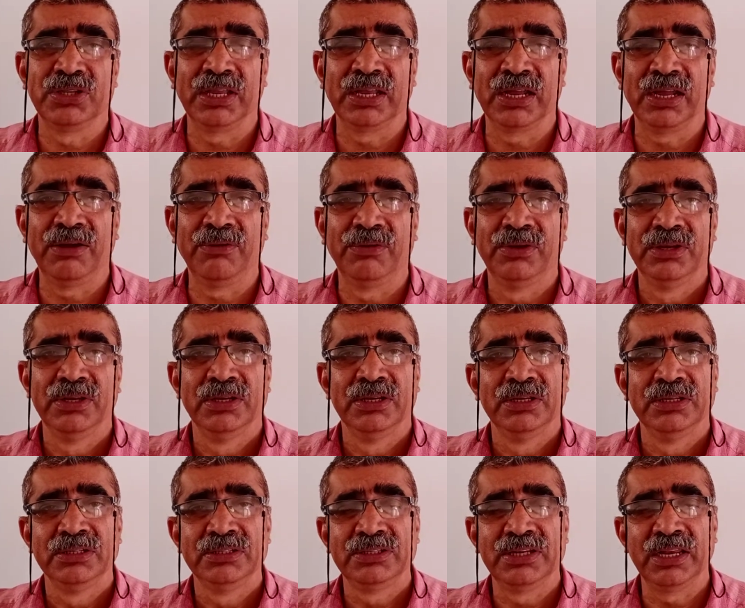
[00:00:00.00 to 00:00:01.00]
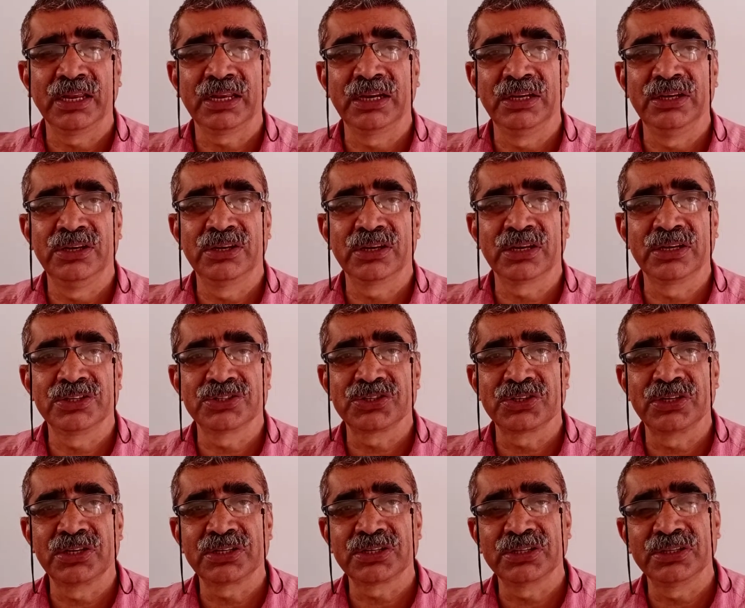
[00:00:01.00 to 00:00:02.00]
they have taken into
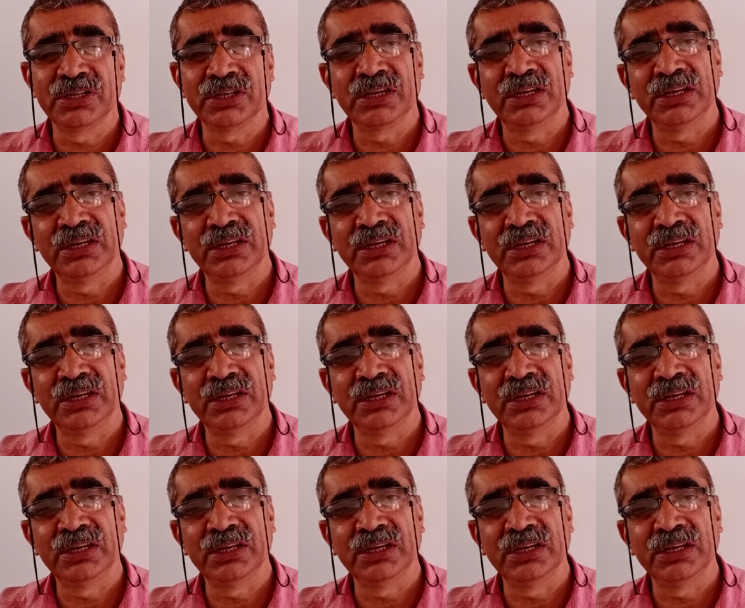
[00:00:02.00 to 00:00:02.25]
consideration that